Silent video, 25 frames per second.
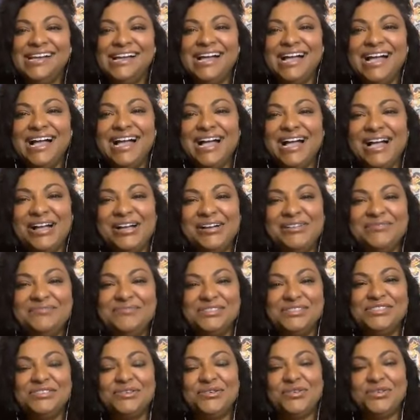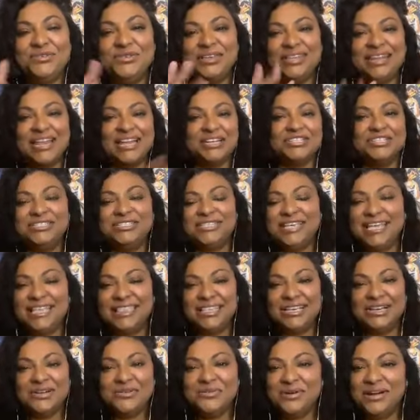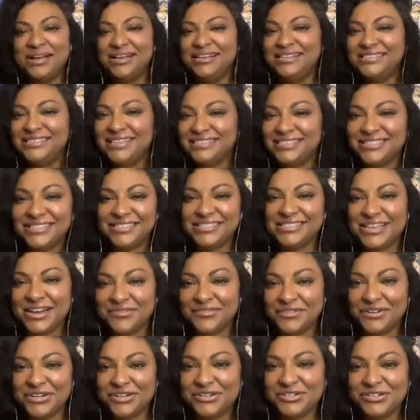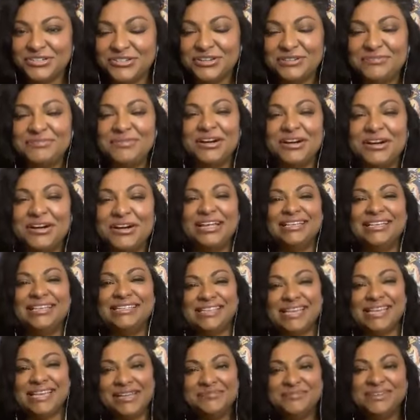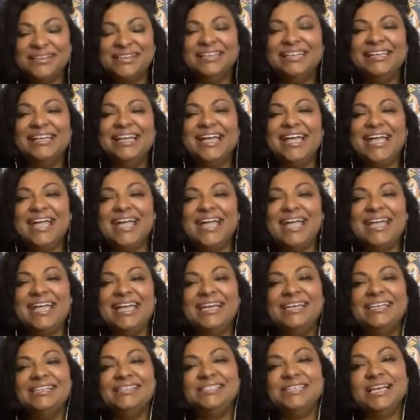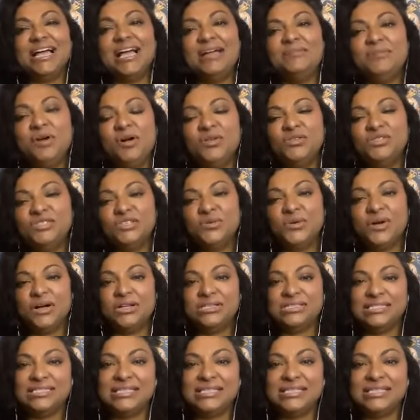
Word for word: Um, so you can actually take the quiz and discover your dream archetype. Mm-hmm. And I'm also on